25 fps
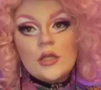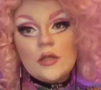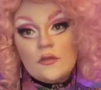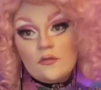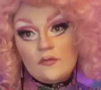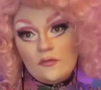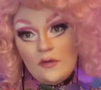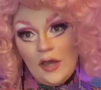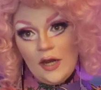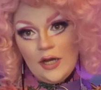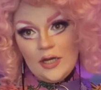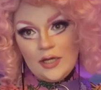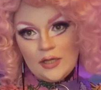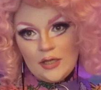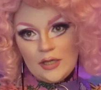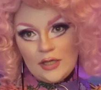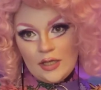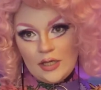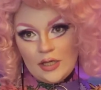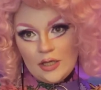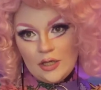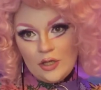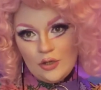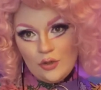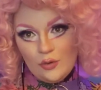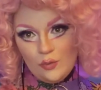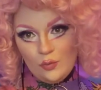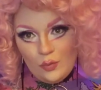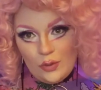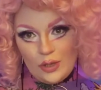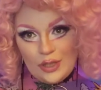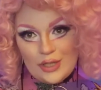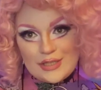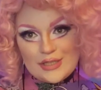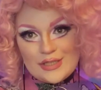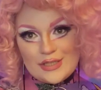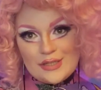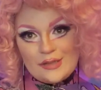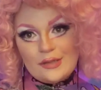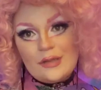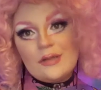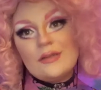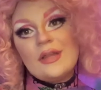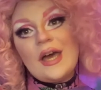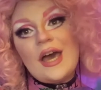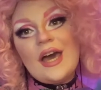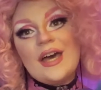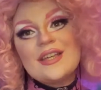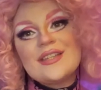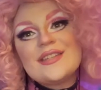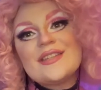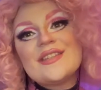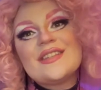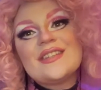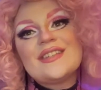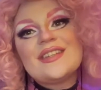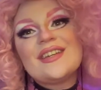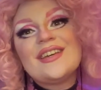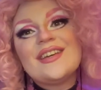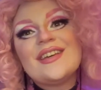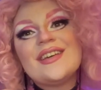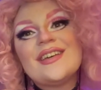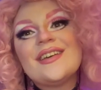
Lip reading: Finally, we get to the last